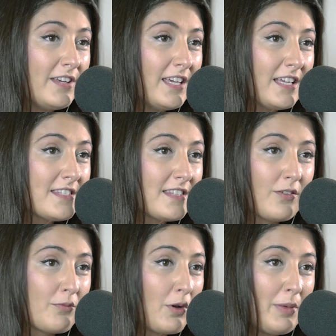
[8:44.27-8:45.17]
vegans
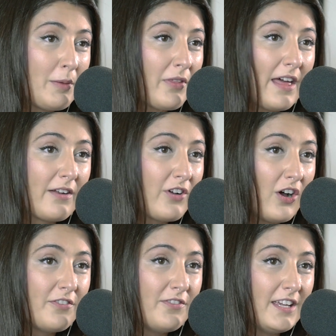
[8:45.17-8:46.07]
or people that have
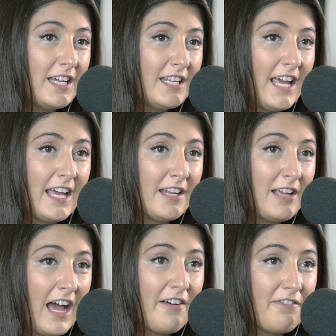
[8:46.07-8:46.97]
gone vegan
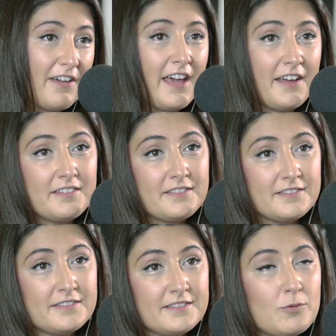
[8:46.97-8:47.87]
and got fat.
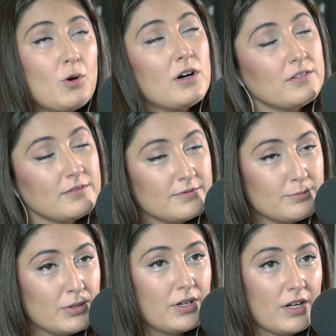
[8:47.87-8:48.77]
Well,
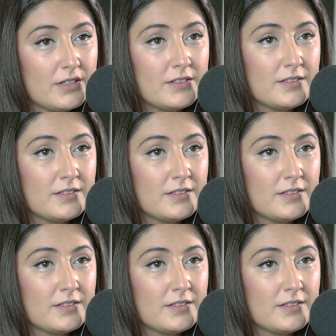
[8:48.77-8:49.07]
put on